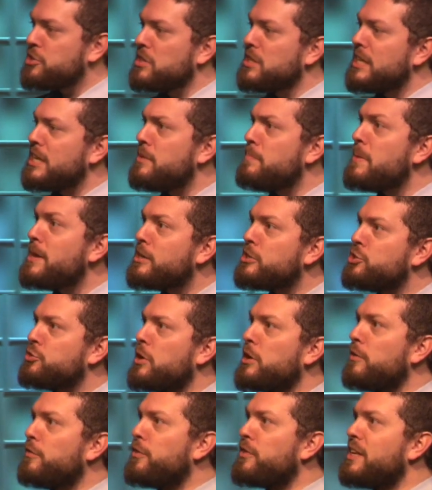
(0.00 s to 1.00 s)
and the
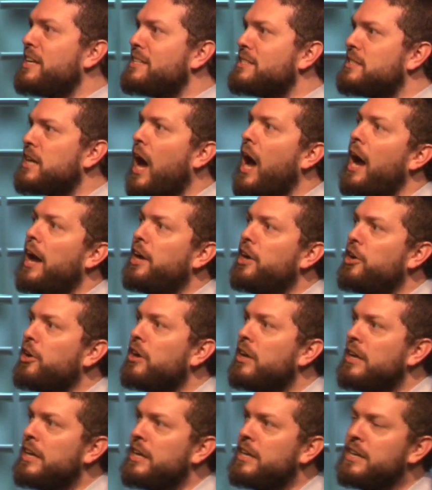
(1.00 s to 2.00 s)
administrator for the entire
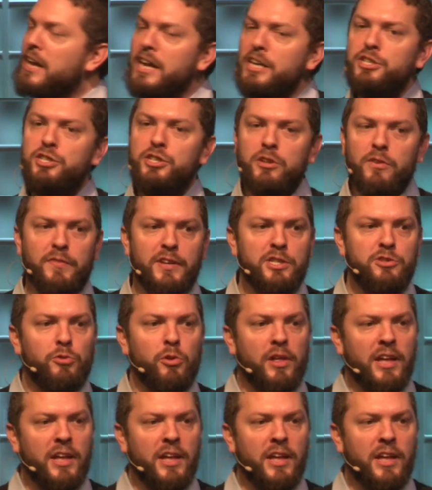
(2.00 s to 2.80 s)
nation of Israel.